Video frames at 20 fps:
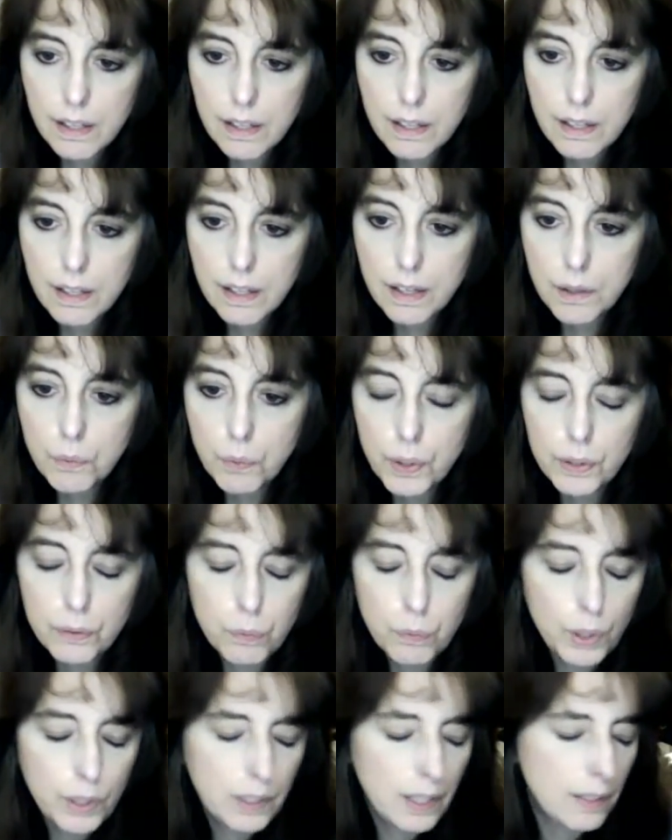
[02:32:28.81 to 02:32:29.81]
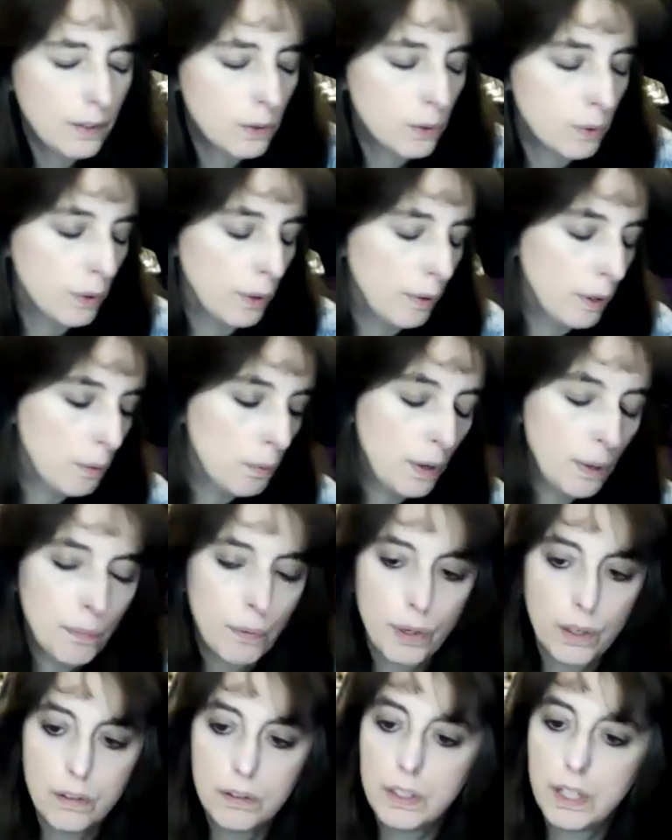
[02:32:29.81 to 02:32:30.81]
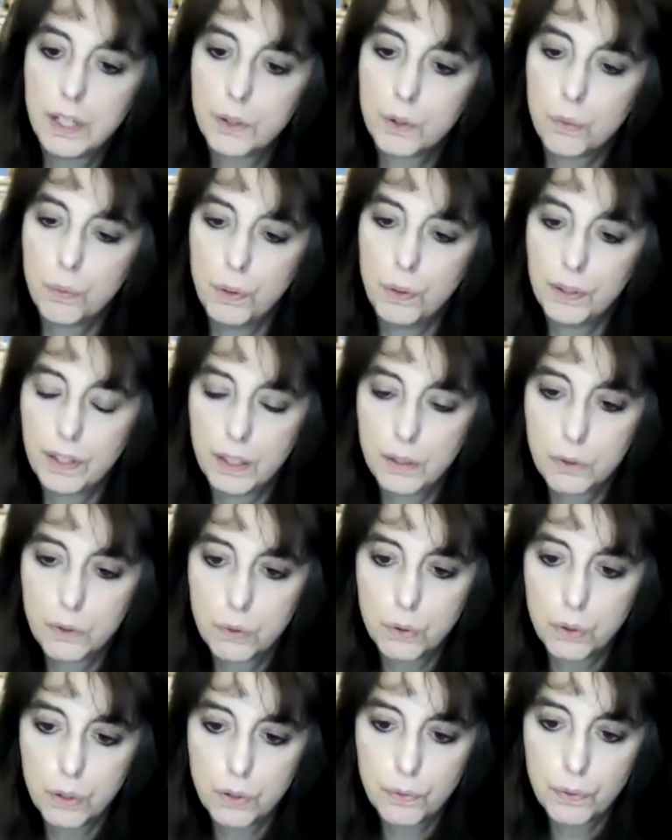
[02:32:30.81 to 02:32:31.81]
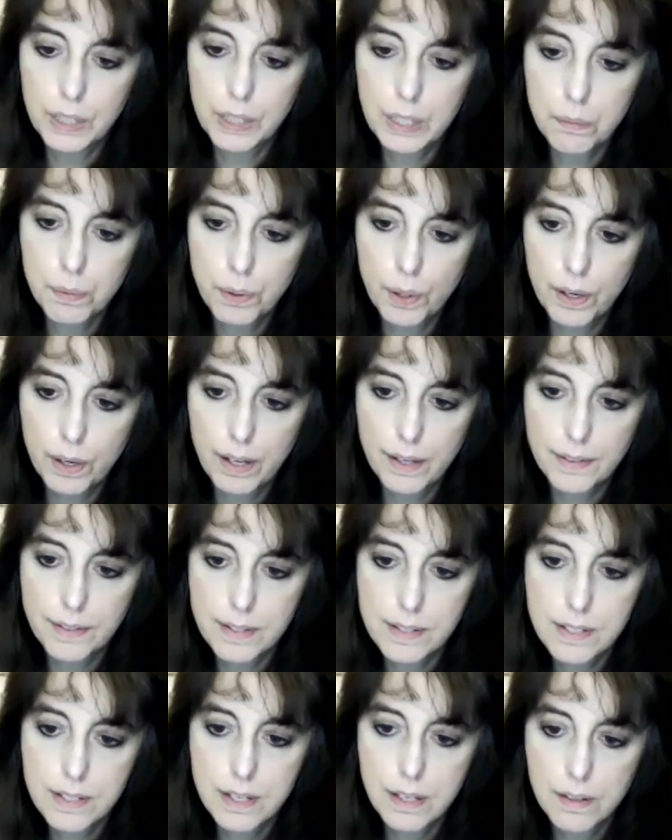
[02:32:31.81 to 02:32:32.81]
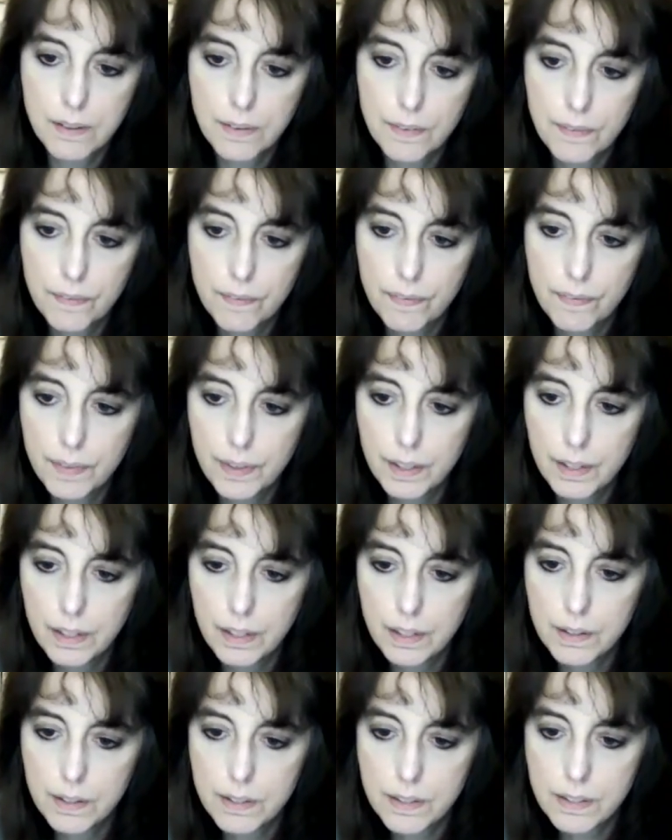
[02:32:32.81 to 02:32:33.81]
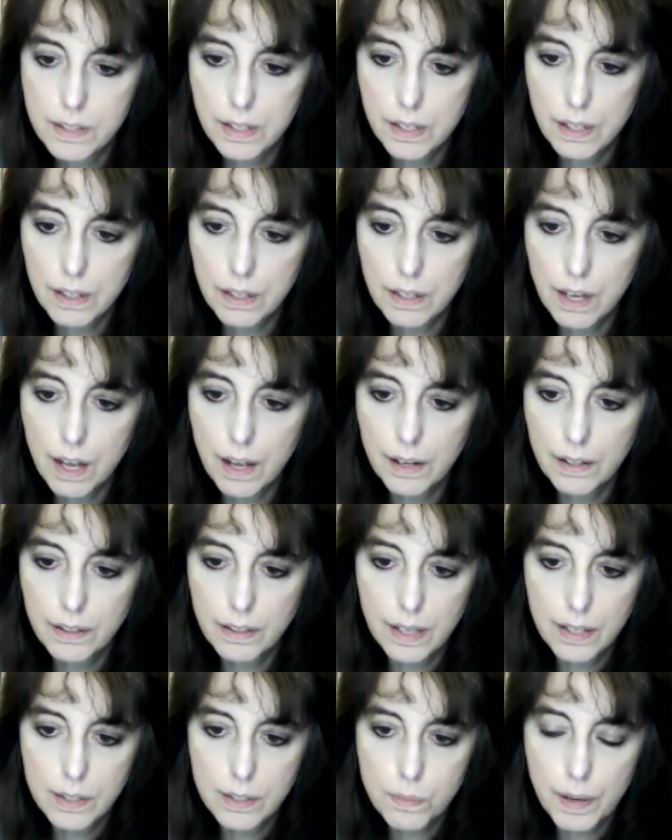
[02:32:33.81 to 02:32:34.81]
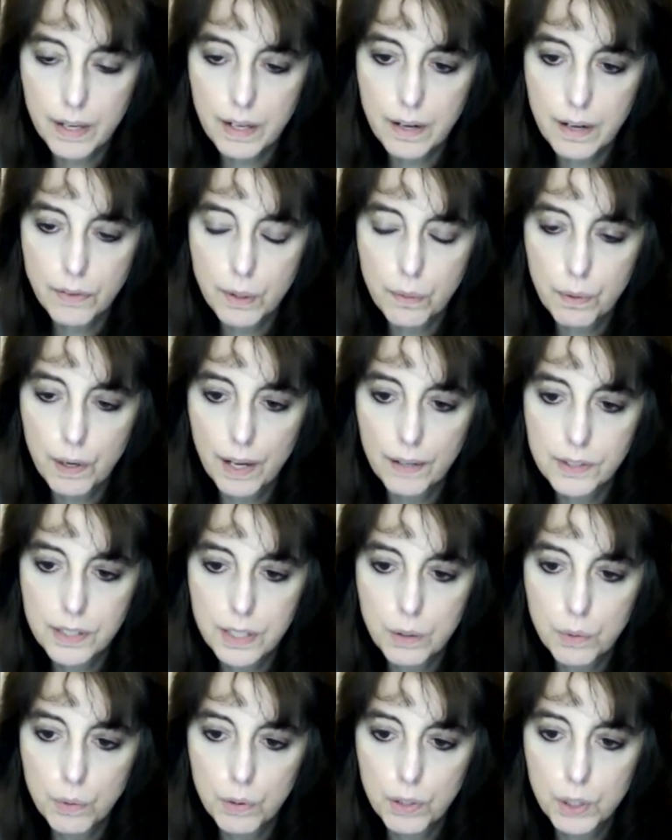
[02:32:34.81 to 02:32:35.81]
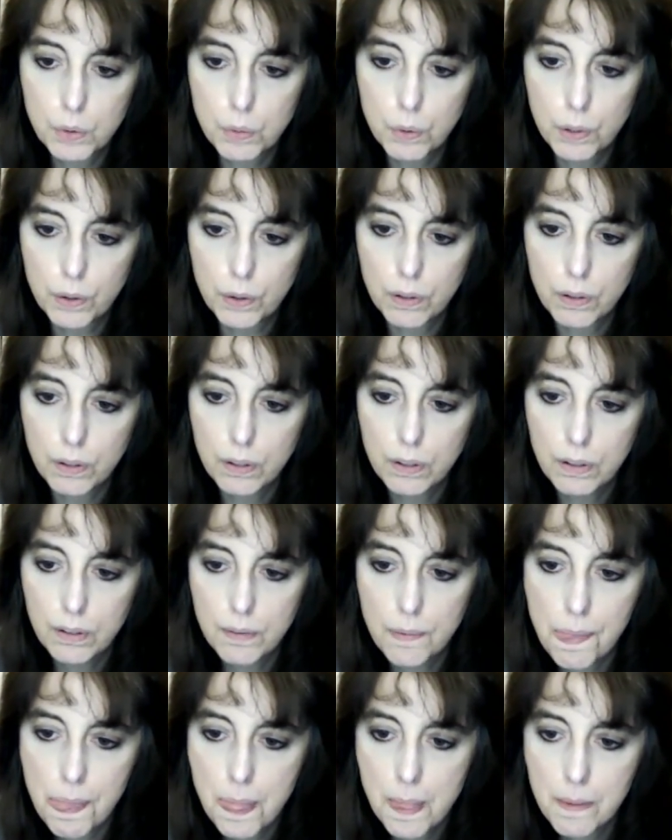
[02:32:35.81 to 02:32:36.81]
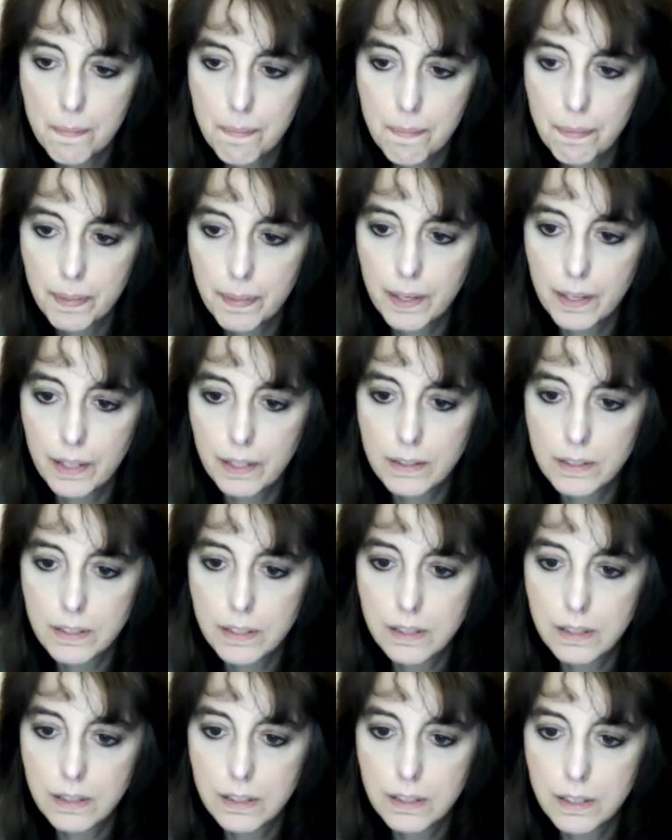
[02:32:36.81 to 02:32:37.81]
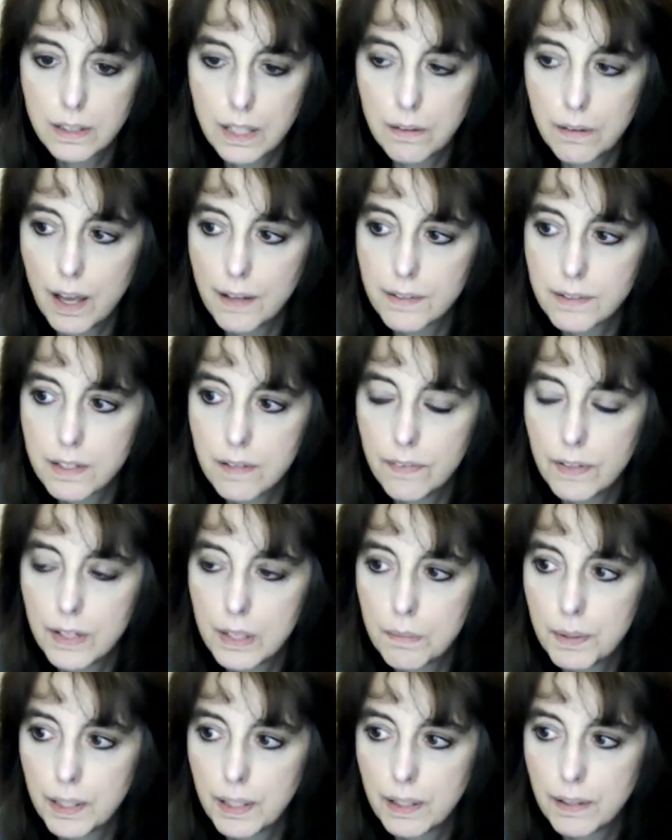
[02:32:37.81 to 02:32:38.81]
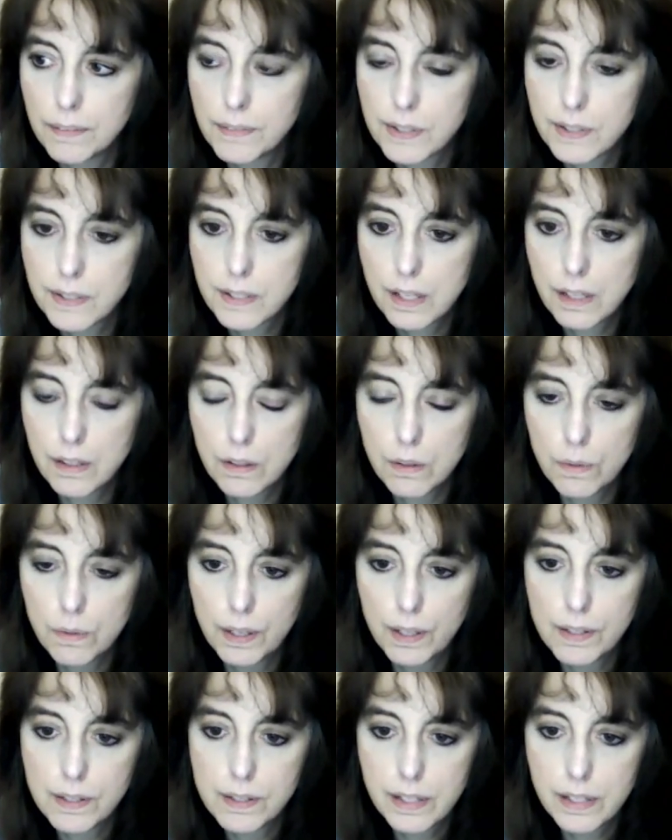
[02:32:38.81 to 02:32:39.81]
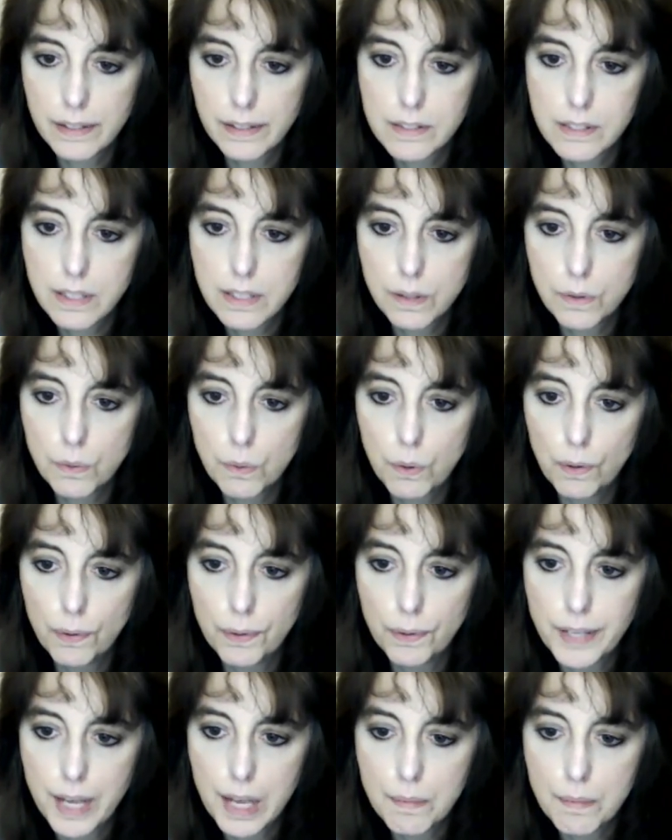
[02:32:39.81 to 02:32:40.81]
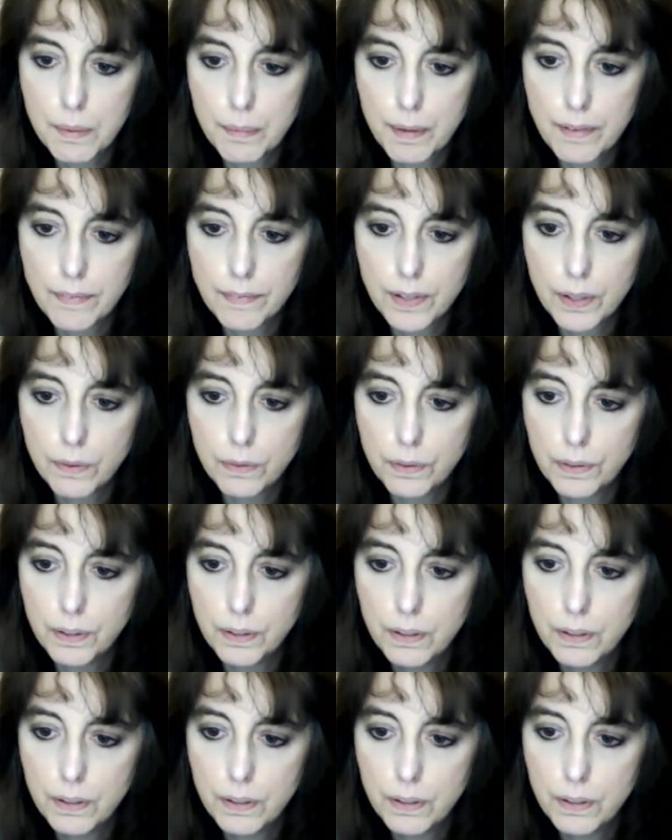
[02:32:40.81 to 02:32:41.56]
And we'll get through it one way or another. We'll get through it if we keep our heads sane. Hi, Casbah. They were asking where you were. And they asked if anybody had seen you. And I said, I see you all the time on my phone.